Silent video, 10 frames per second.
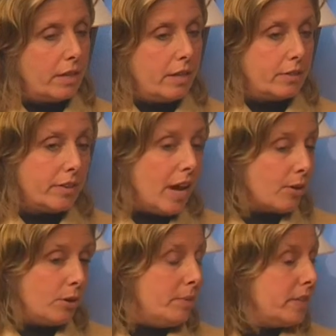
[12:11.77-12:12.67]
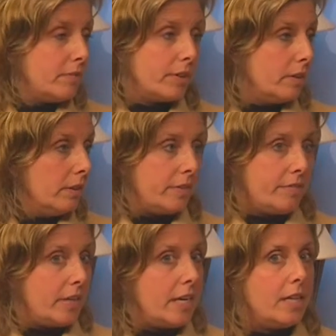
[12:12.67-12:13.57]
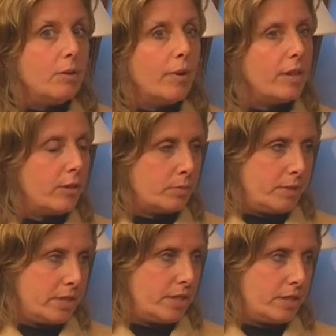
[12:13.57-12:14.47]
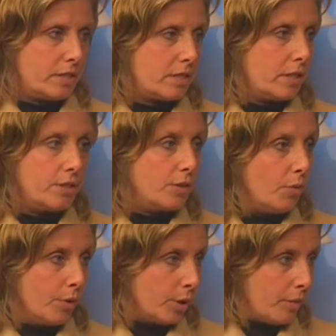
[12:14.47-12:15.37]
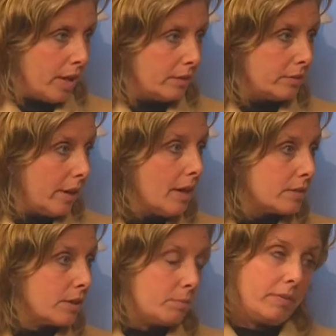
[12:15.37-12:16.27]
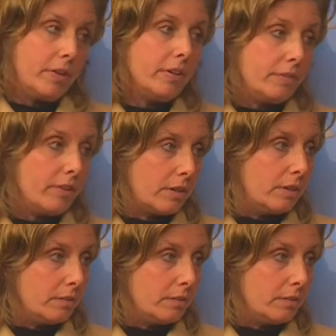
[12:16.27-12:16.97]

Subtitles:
So yeah, it could be difficult if either one of those positions don't work well. Yes, it could be very difficult.